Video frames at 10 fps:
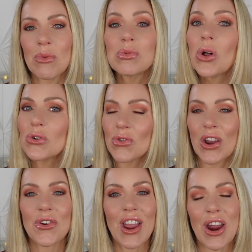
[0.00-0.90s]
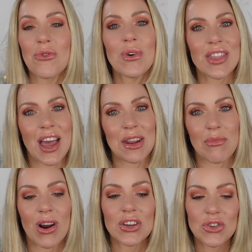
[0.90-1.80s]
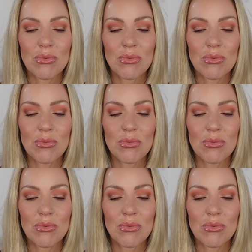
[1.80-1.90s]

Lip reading: blow dry your hair with any brush.